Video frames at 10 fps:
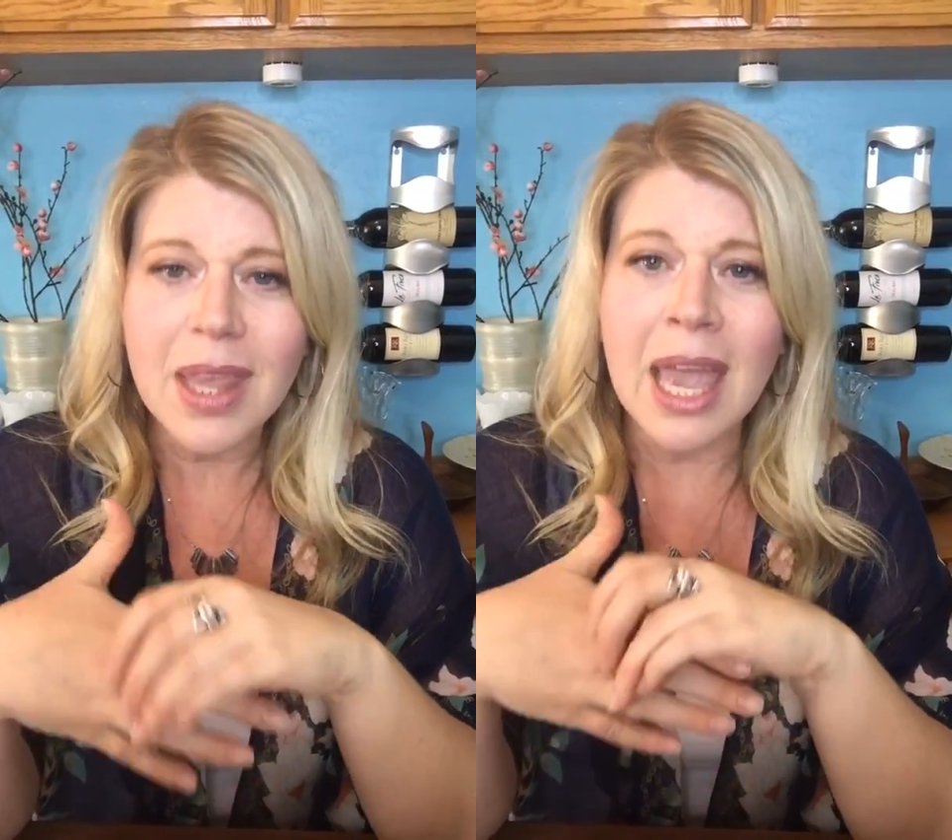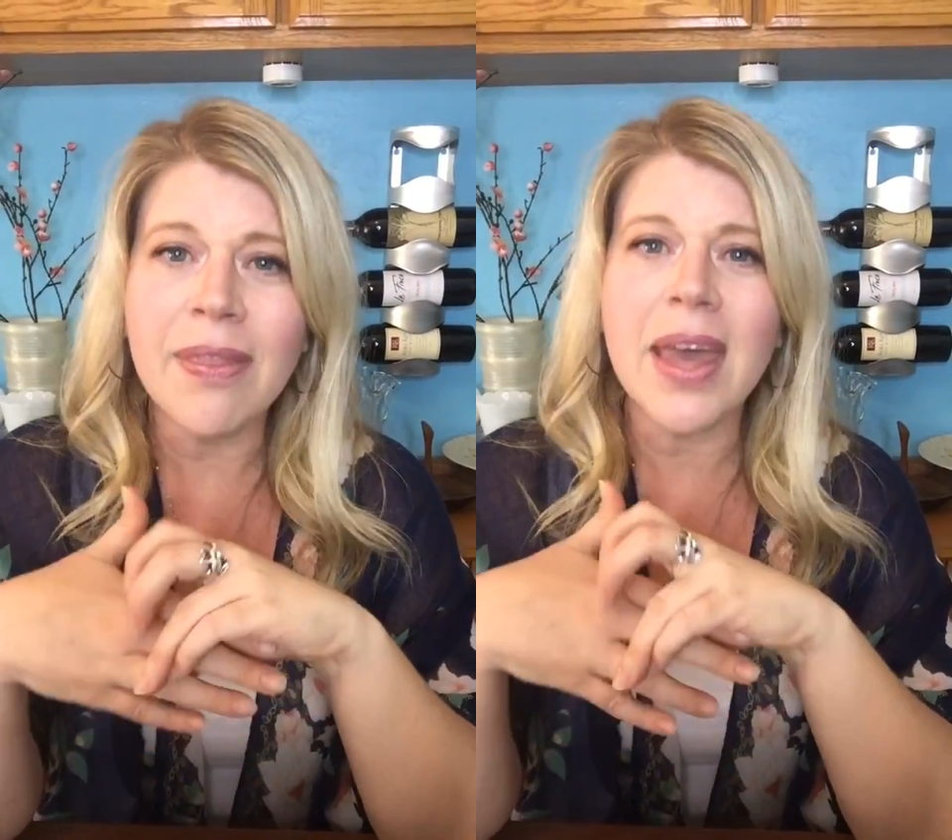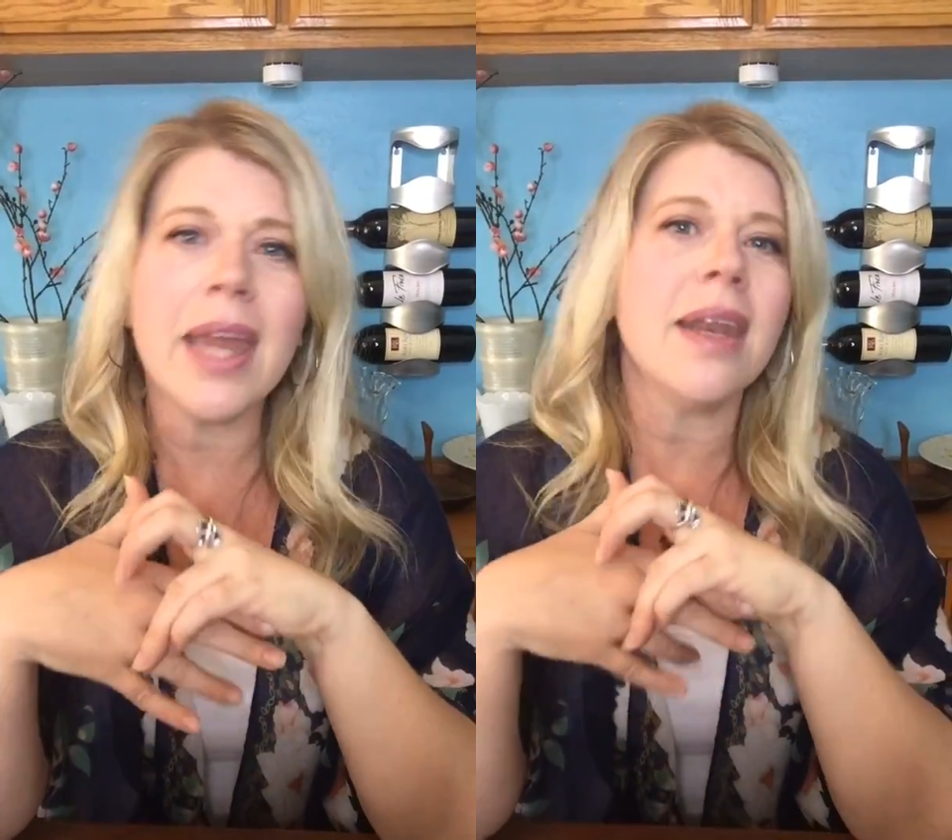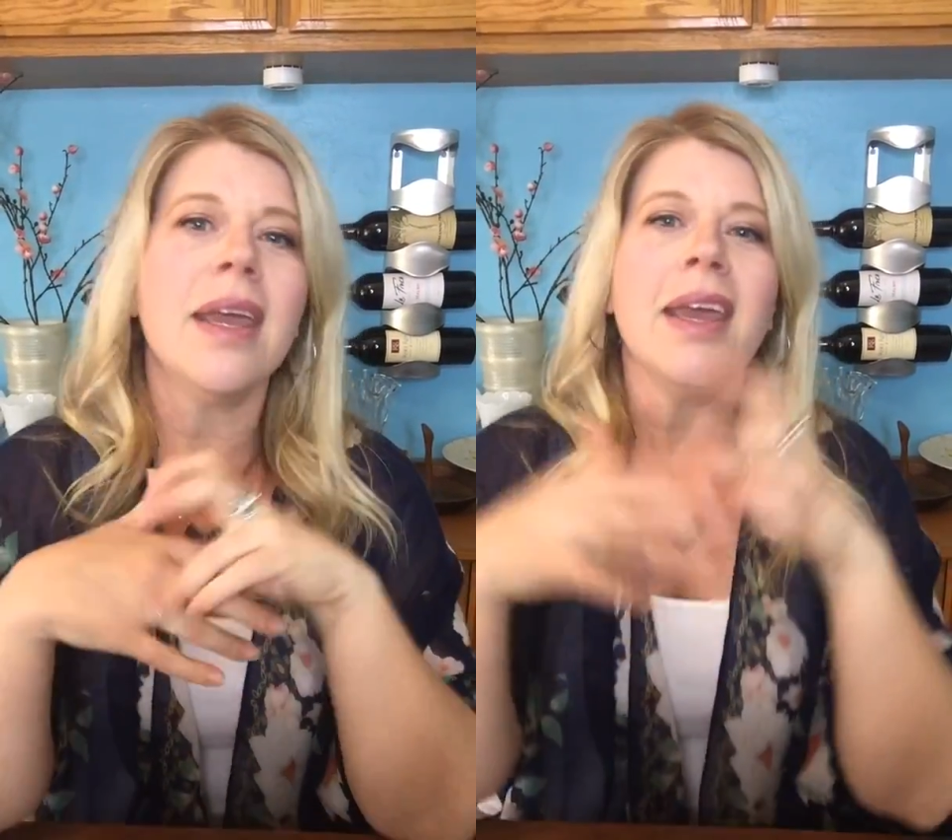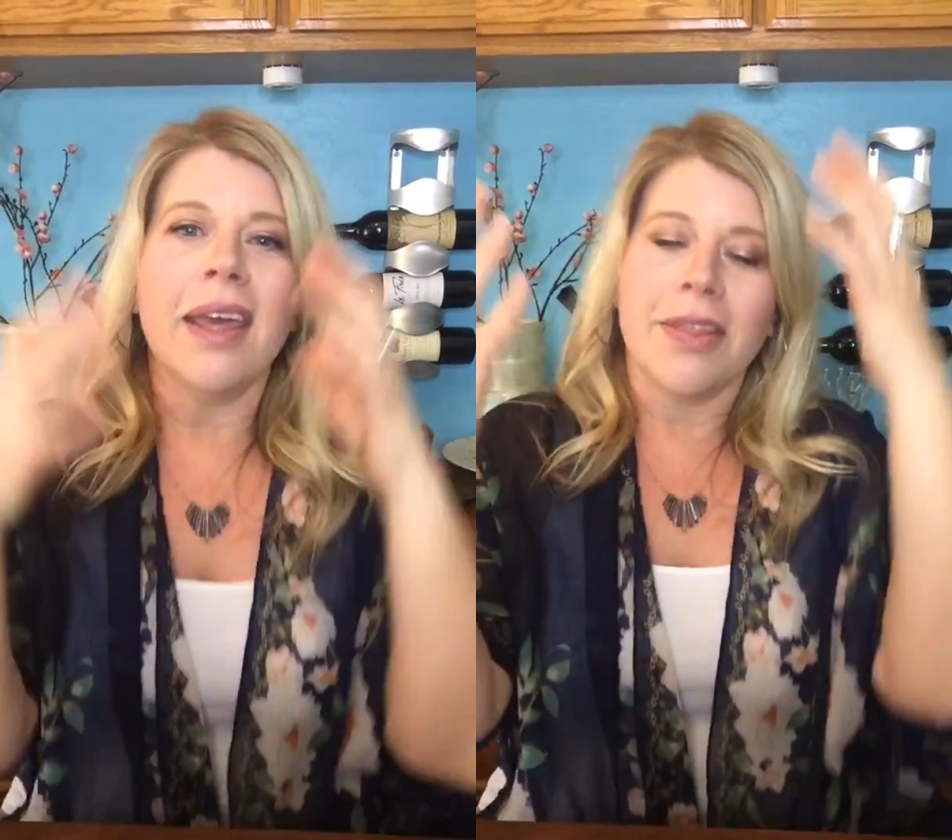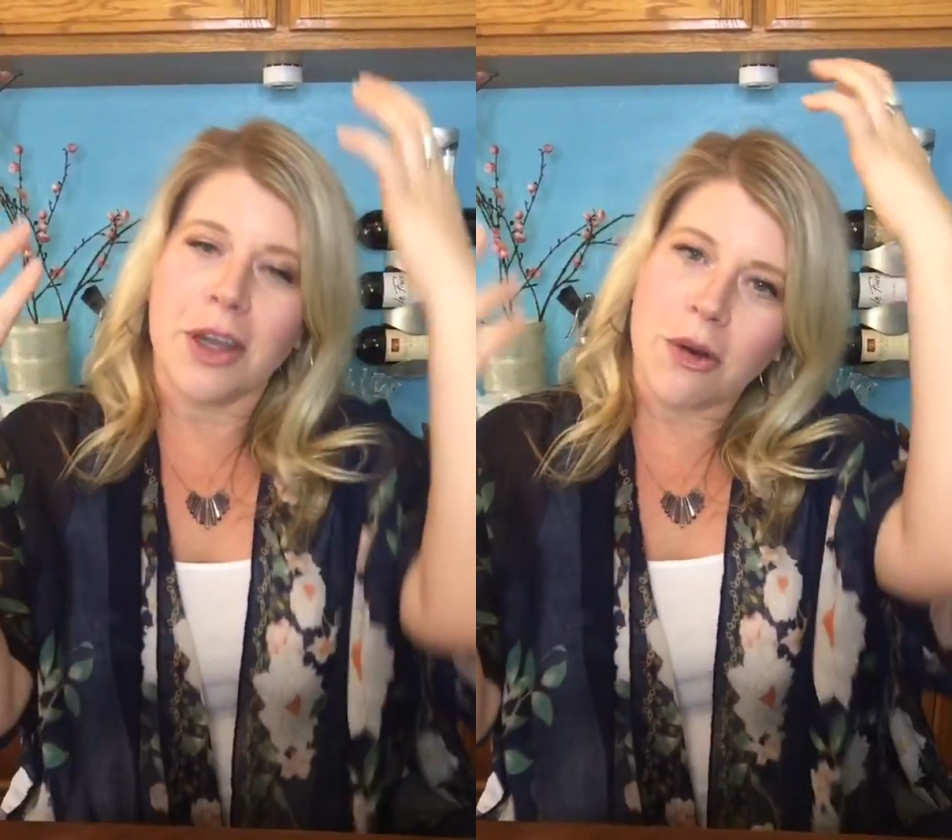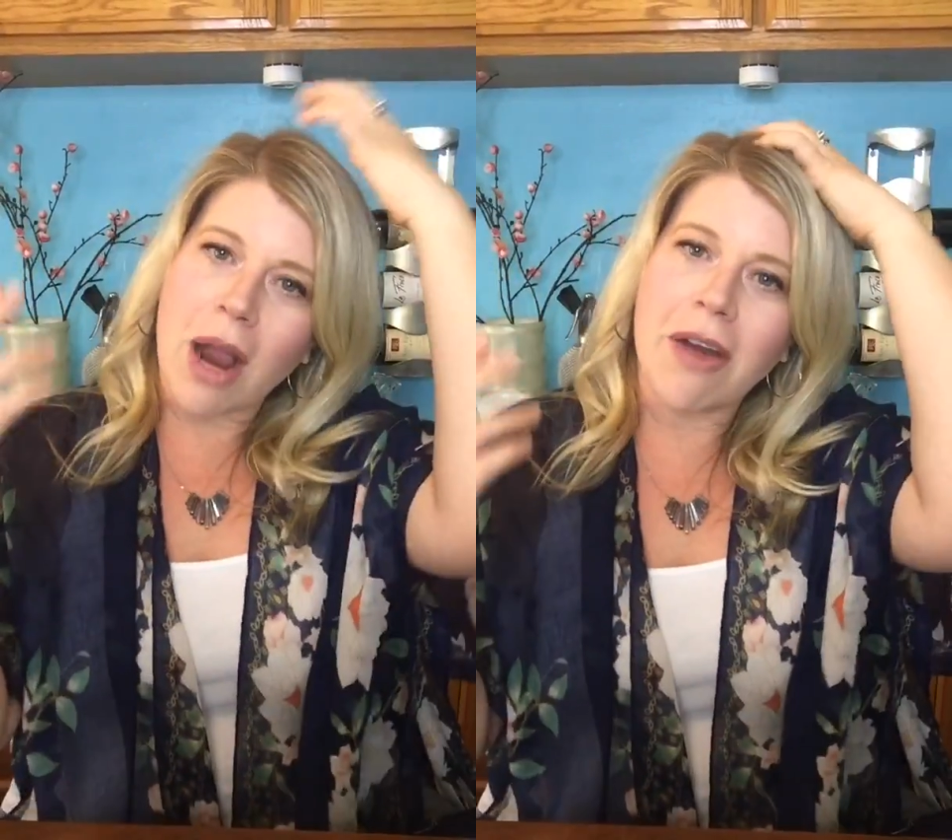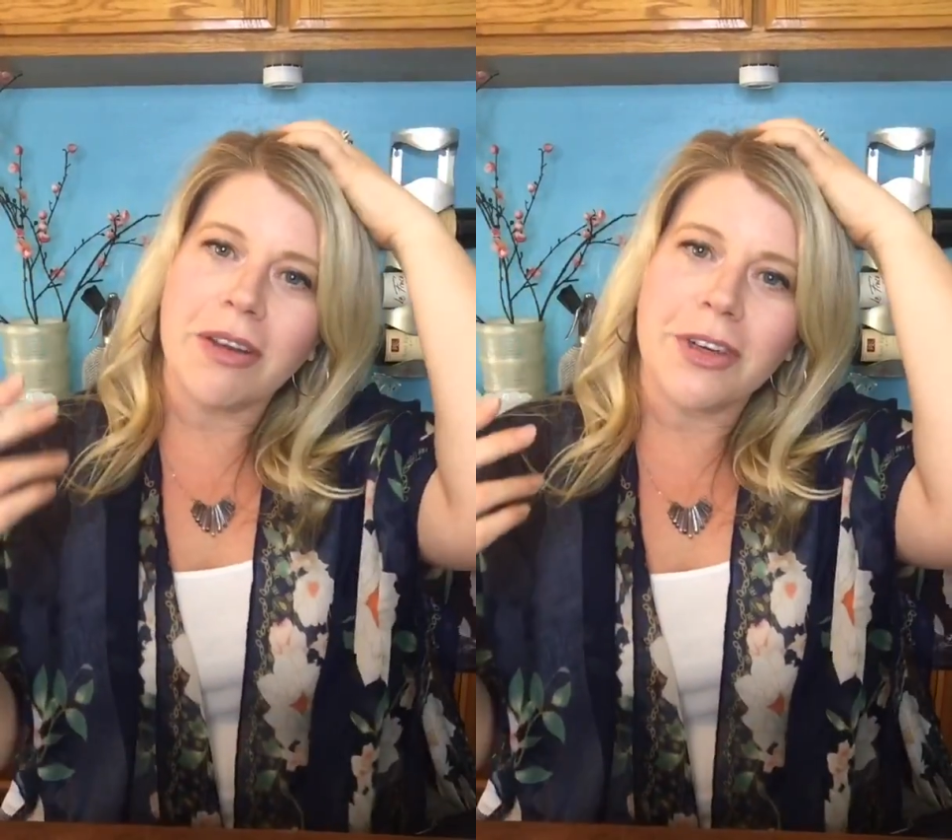And then the
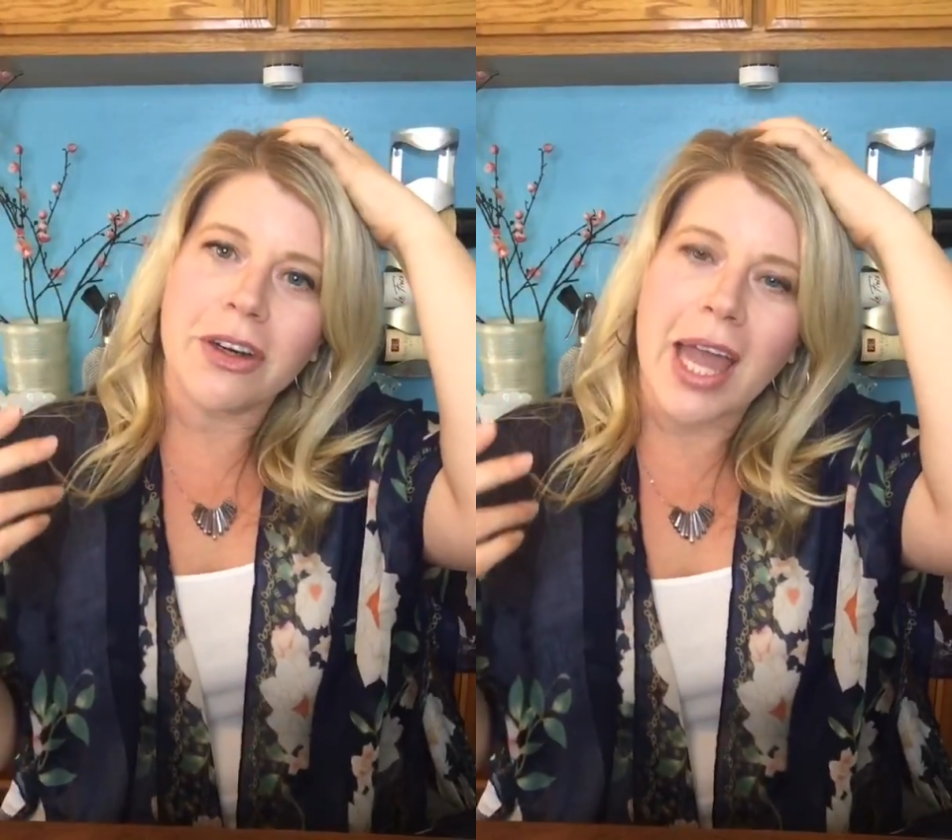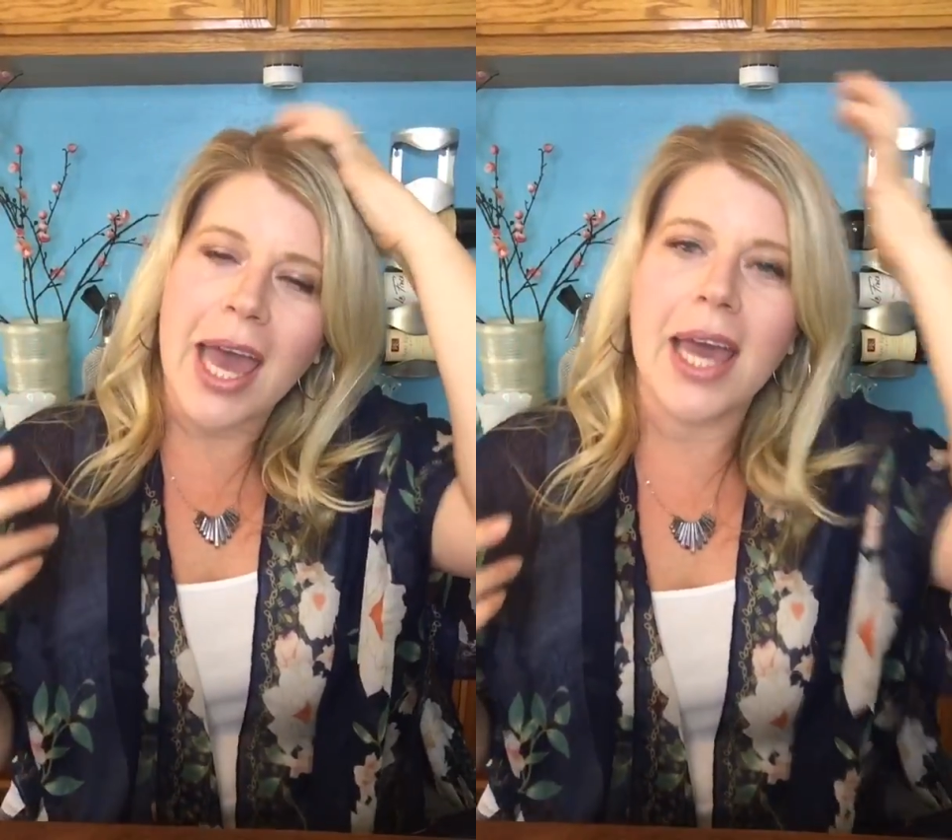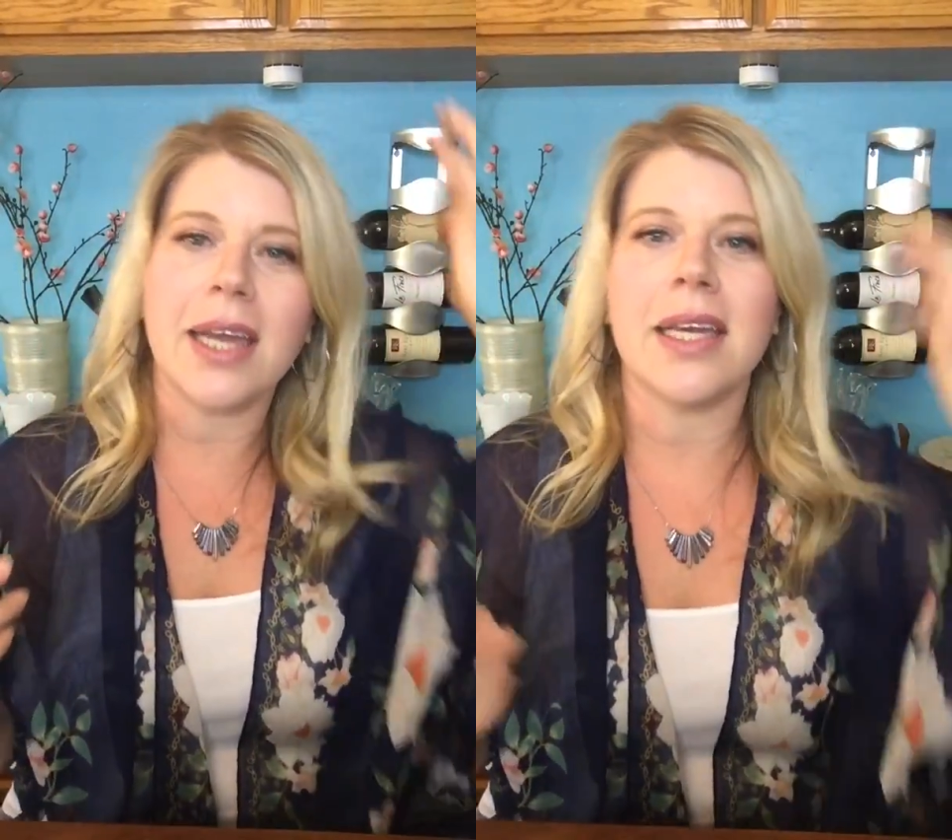crown of your head